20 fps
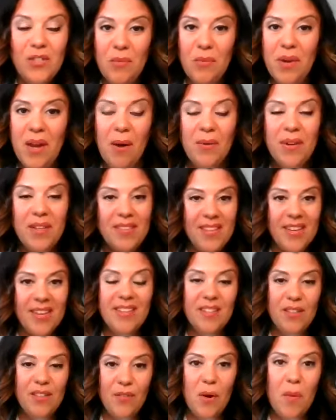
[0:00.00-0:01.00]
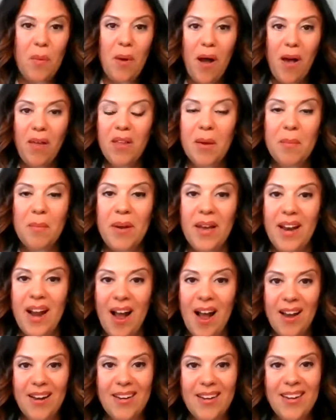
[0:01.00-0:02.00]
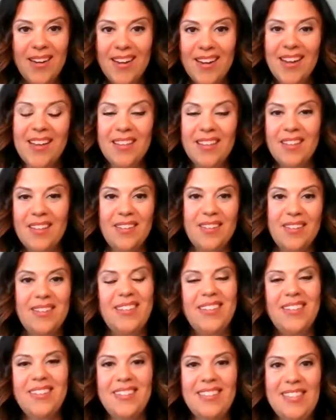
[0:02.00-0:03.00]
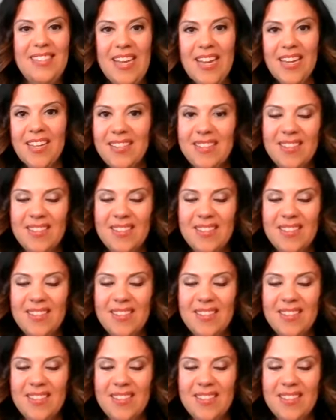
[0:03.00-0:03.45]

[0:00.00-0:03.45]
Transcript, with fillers: And we always say this for Apolla, but on the dance,